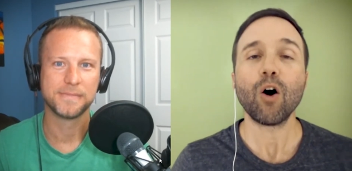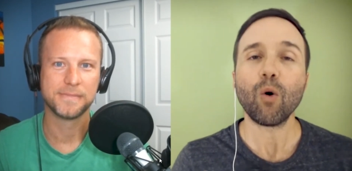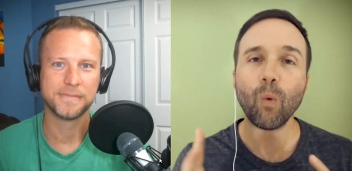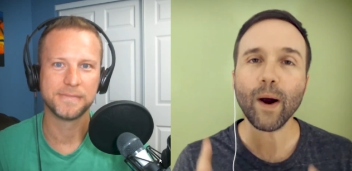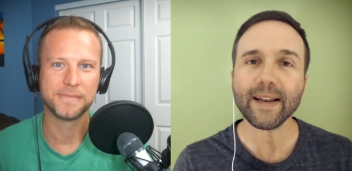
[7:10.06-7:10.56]

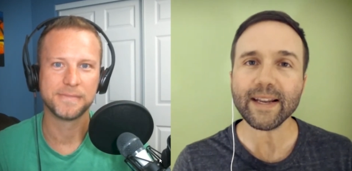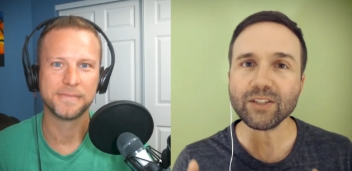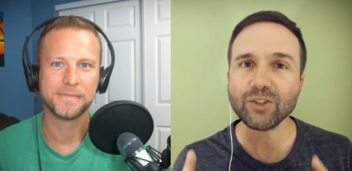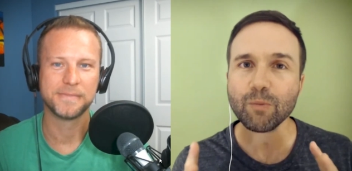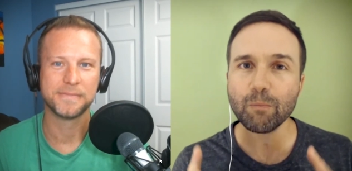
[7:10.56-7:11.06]
Speaker 1: what
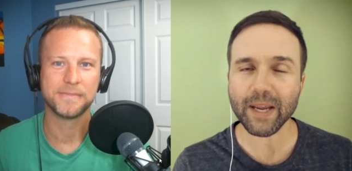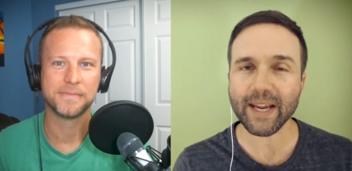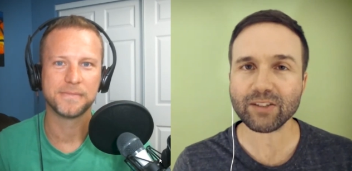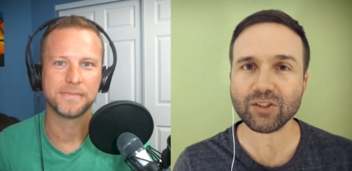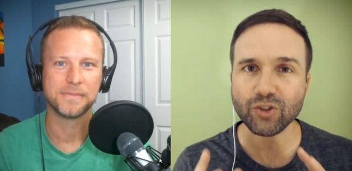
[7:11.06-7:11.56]
is your
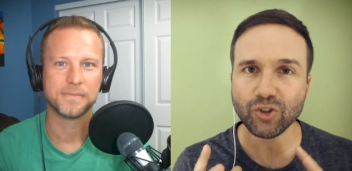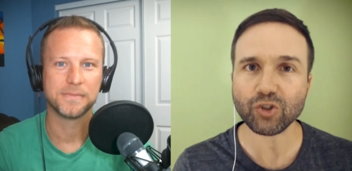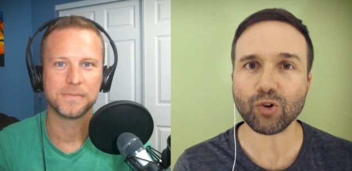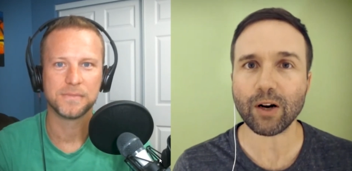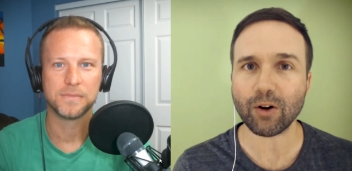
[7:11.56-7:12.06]
biggest
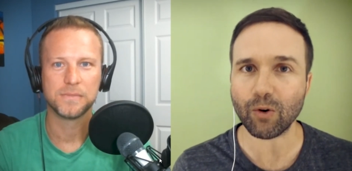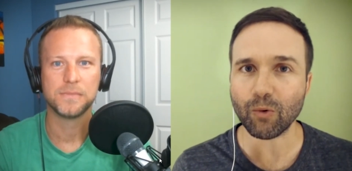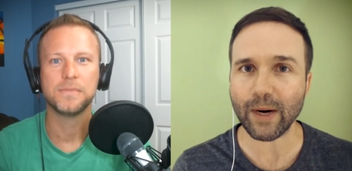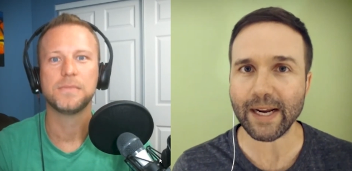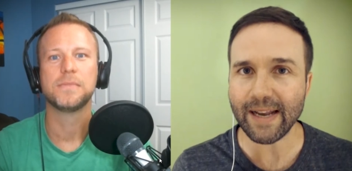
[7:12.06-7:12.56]
struggle
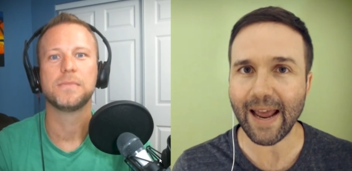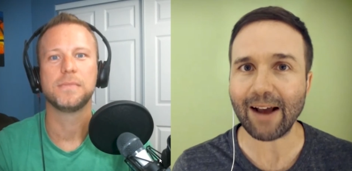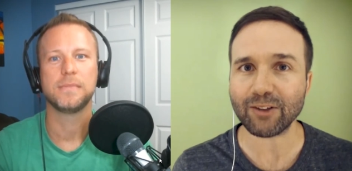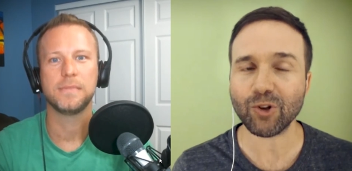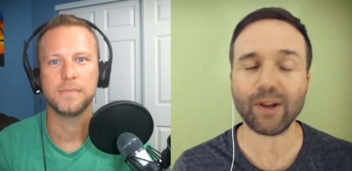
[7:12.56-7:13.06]
right
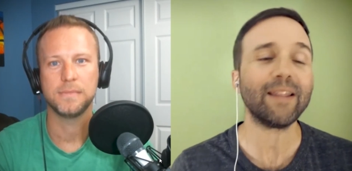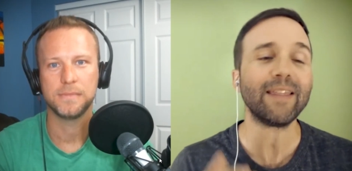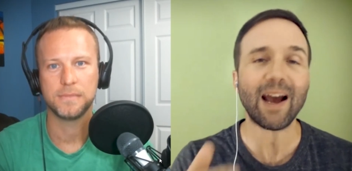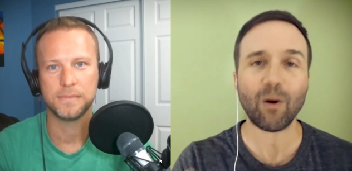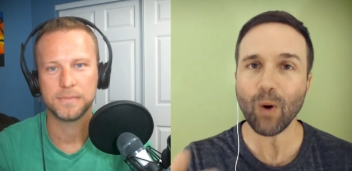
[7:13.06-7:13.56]
now? So, in
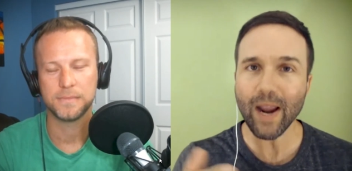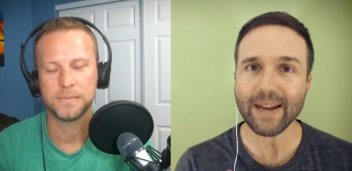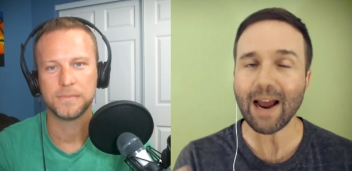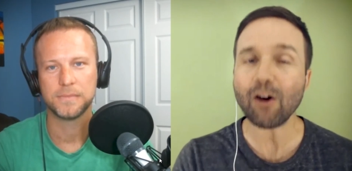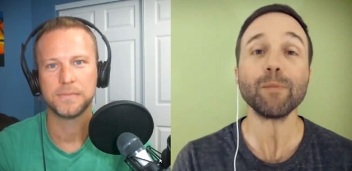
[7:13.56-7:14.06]
that way,
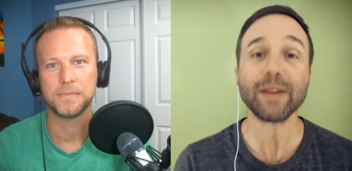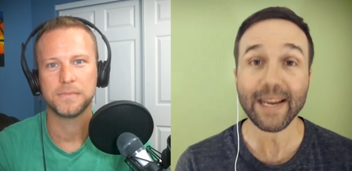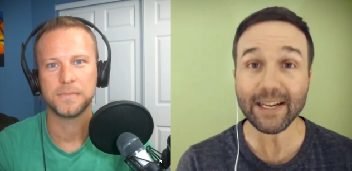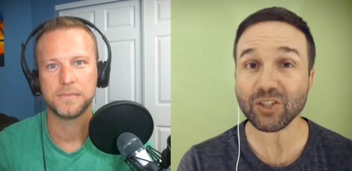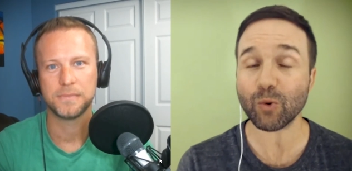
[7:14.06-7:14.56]
now I'm
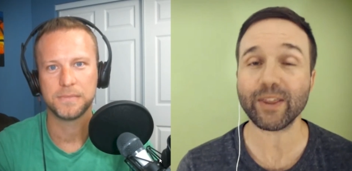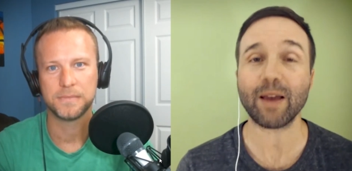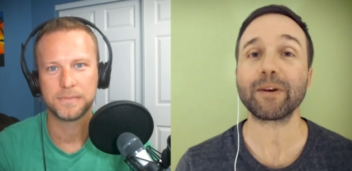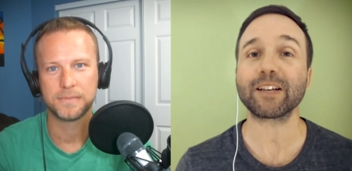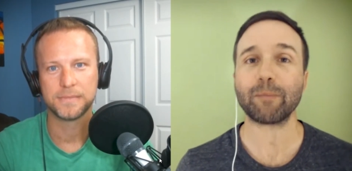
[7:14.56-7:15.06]
engaging with
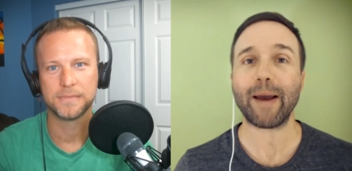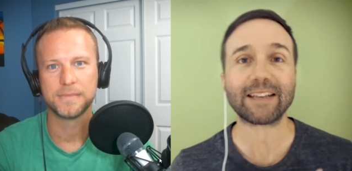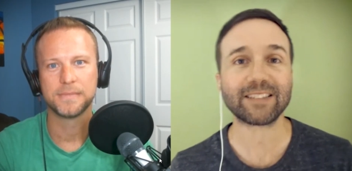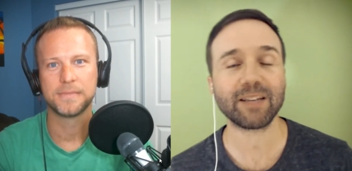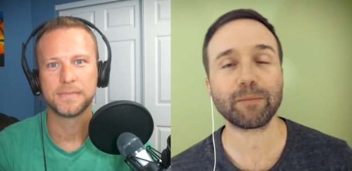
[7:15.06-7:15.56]
them because I'm
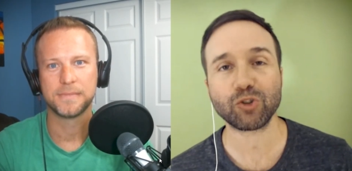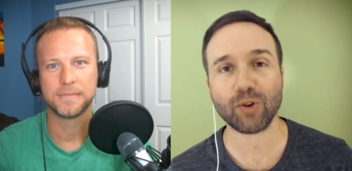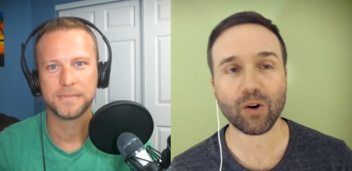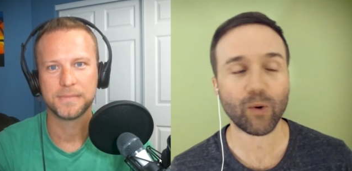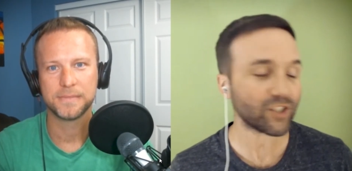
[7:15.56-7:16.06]
asking them a
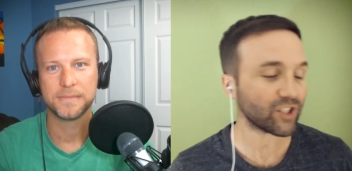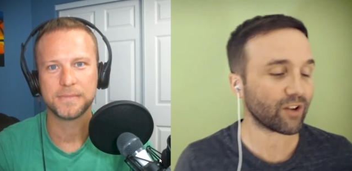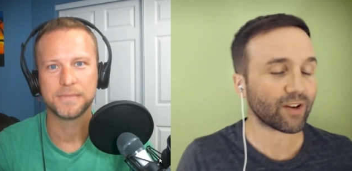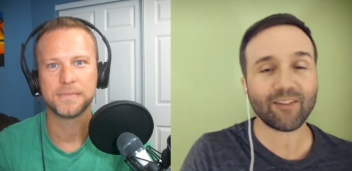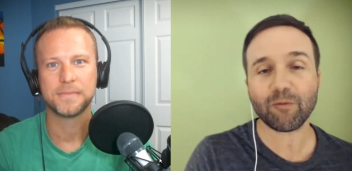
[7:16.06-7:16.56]
direct question.
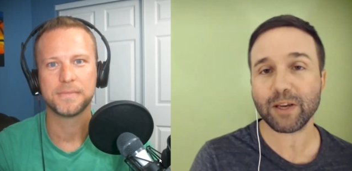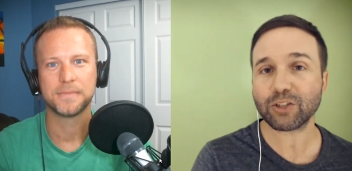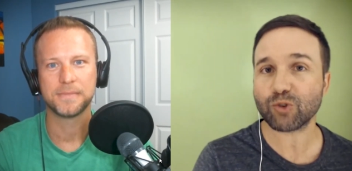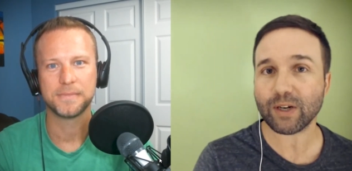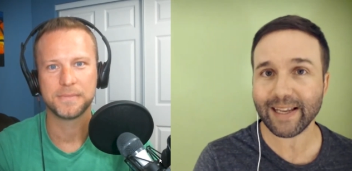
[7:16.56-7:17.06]
They're giving me
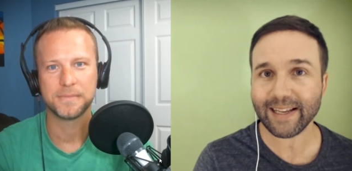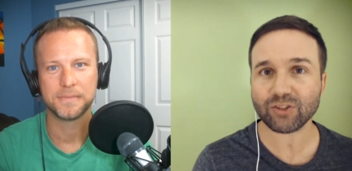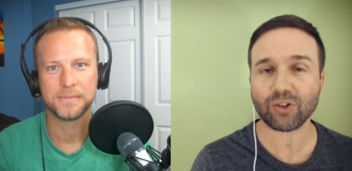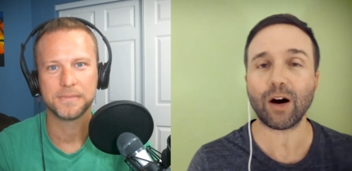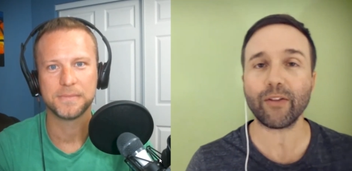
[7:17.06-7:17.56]
a direct
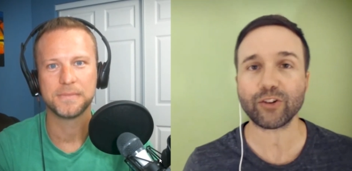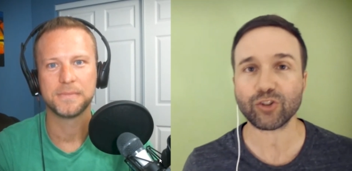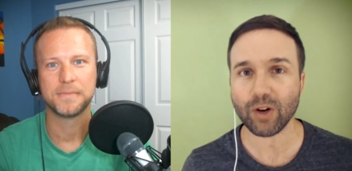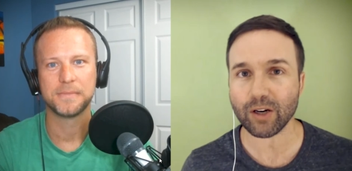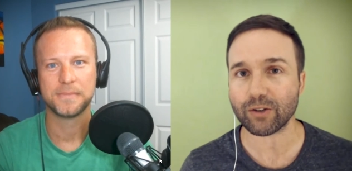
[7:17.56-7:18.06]
answer on their
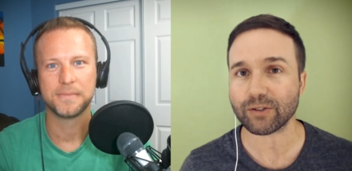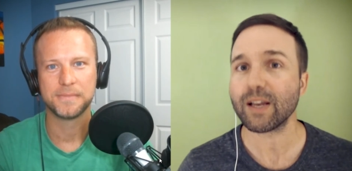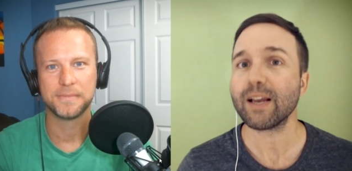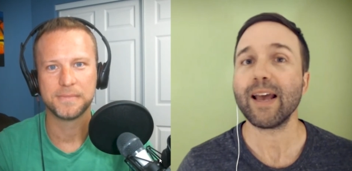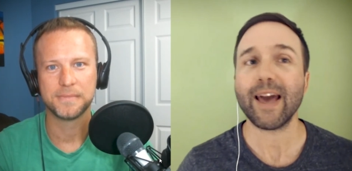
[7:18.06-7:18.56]
struggles,
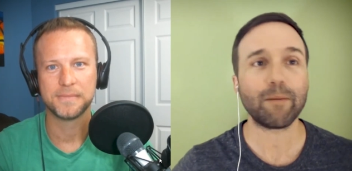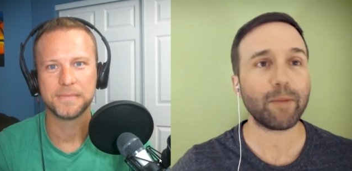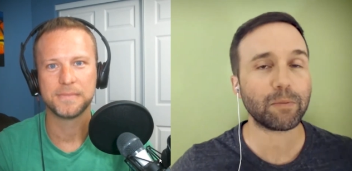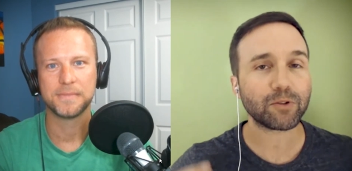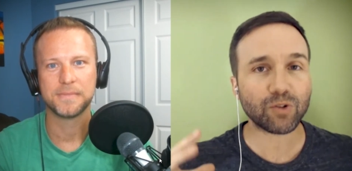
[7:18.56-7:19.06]
and I'm
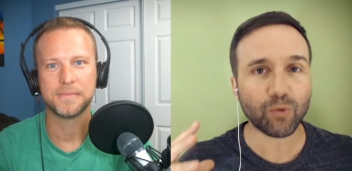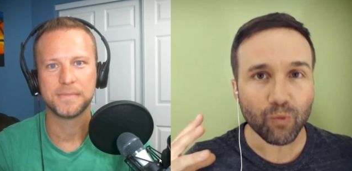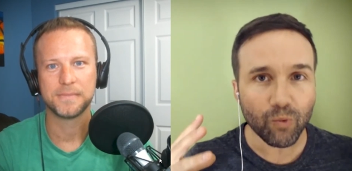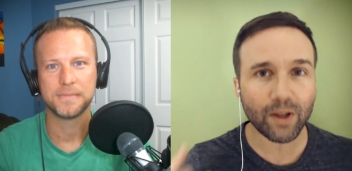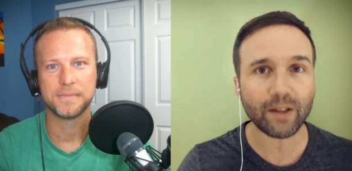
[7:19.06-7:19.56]
able to
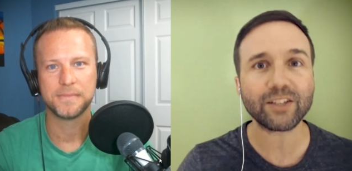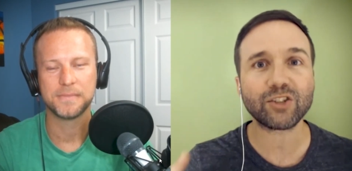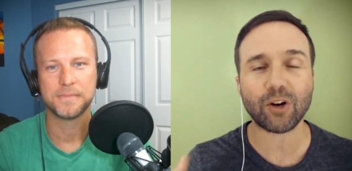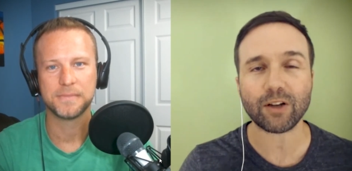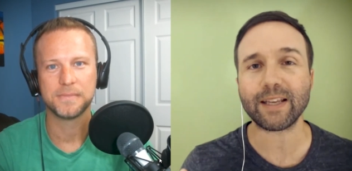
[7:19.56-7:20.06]
really
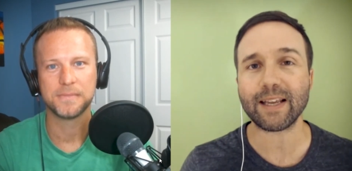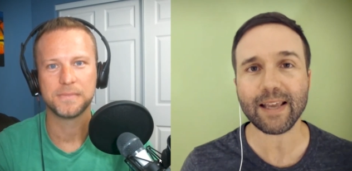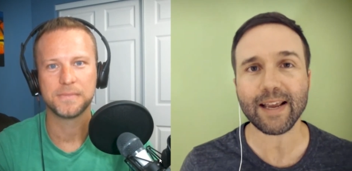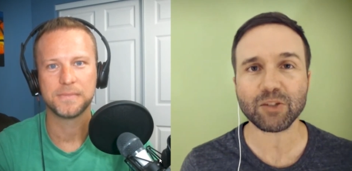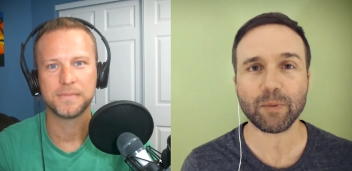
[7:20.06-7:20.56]
start the
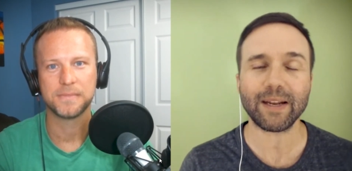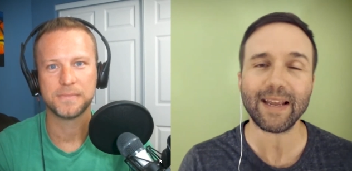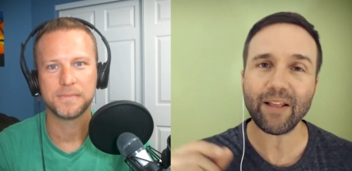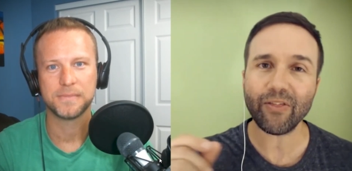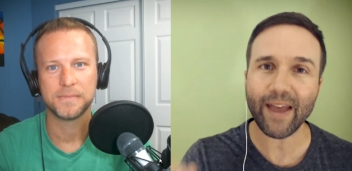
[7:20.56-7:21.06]
engagement
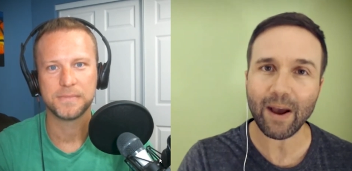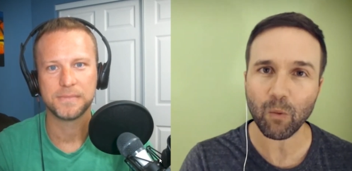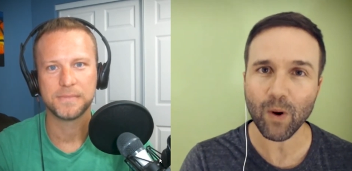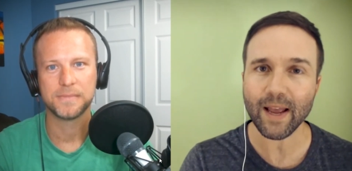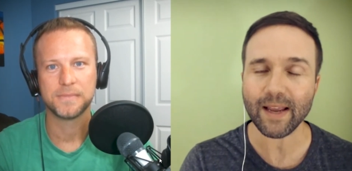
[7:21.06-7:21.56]
in
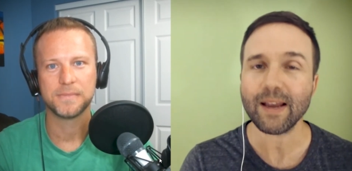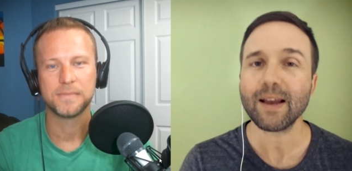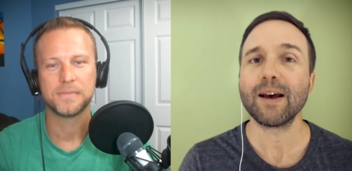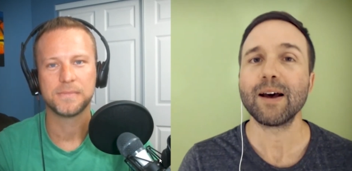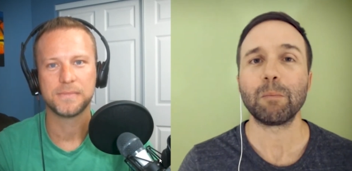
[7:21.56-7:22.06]
that way.
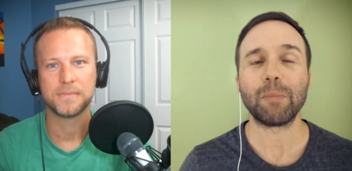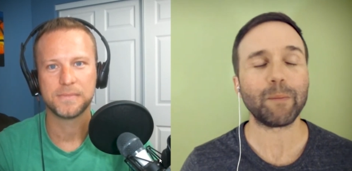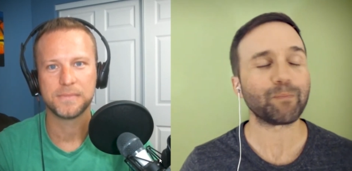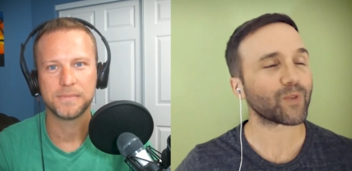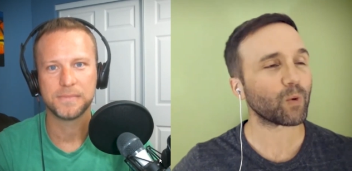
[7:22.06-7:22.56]

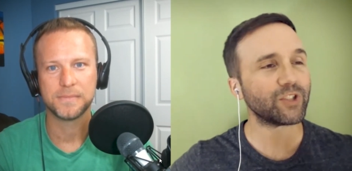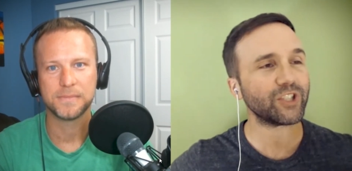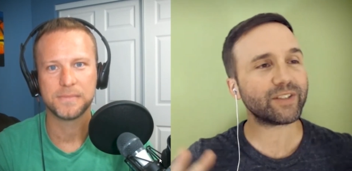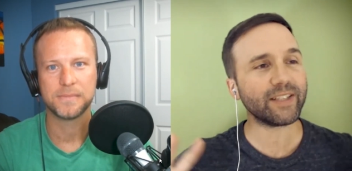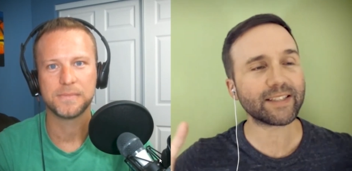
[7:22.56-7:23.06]
But with
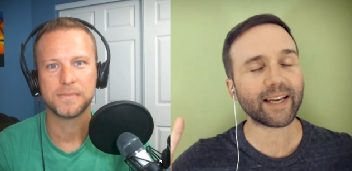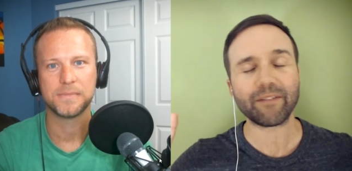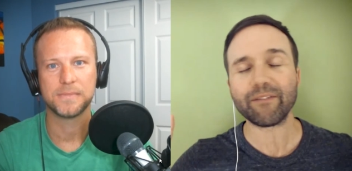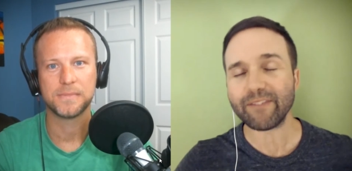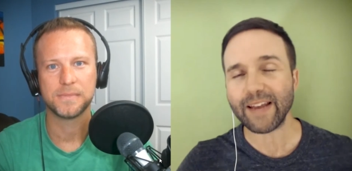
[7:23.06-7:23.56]
just these
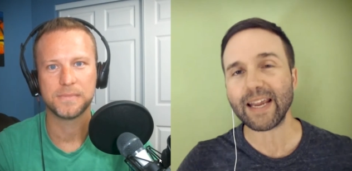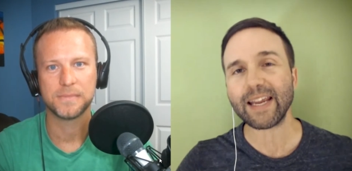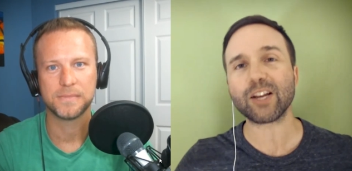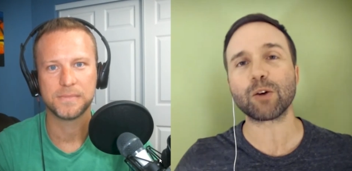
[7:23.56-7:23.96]
kind of vague,